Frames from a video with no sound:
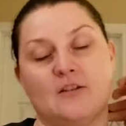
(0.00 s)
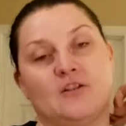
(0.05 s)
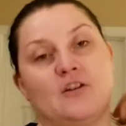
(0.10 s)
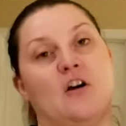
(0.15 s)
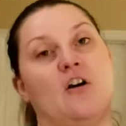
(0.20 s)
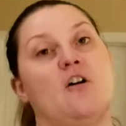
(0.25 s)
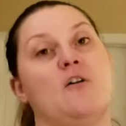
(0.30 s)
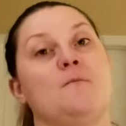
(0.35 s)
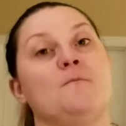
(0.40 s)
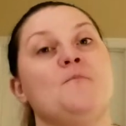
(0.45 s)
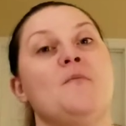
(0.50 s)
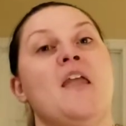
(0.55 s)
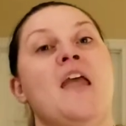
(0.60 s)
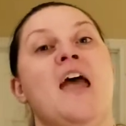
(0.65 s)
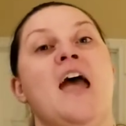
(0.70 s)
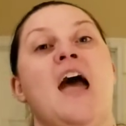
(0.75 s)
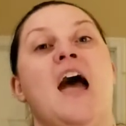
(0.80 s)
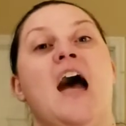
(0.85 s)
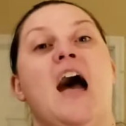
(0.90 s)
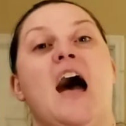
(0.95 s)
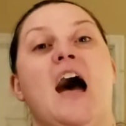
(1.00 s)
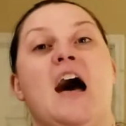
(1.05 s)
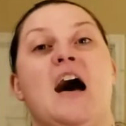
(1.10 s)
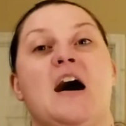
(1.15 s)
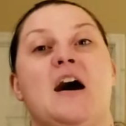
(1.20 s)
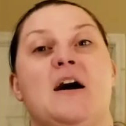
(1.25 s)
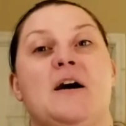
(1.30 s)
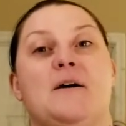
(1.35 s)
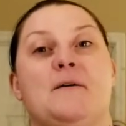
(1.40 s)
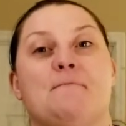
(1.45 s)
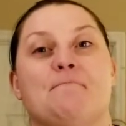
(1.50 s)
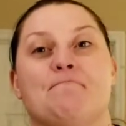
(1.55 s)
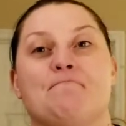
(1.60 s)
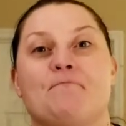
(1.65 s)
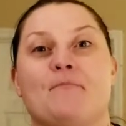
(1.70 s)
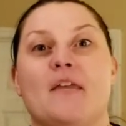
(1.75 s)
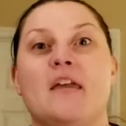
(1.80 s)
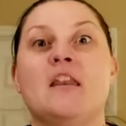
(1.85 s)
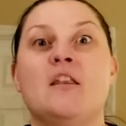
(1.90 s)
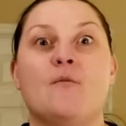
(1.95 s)
So,
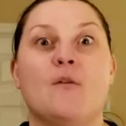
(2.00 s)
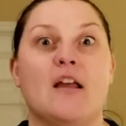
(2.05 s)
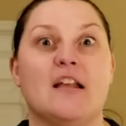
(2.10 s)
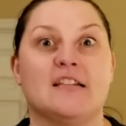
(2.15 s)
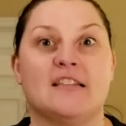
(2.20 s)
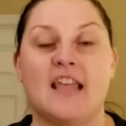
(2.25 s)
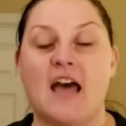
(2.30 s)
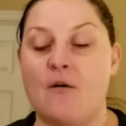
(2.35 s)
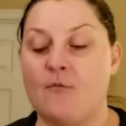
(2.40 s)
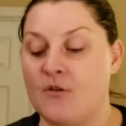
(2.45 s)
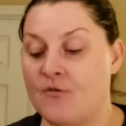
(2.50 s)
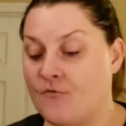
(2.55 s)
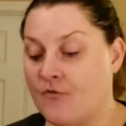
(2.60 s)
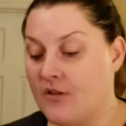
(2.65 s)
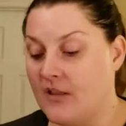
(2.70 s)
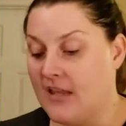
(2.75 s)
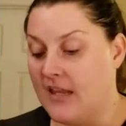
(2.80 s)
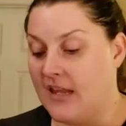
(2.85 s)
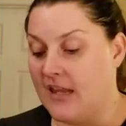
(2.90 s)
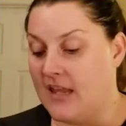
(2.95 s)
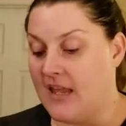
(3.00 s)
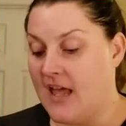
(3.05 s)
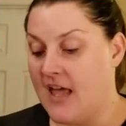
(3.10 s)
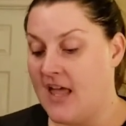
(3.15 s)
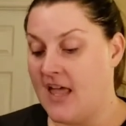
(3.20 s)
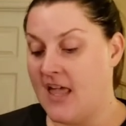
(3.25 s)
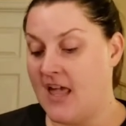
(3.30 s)
anyways, that one really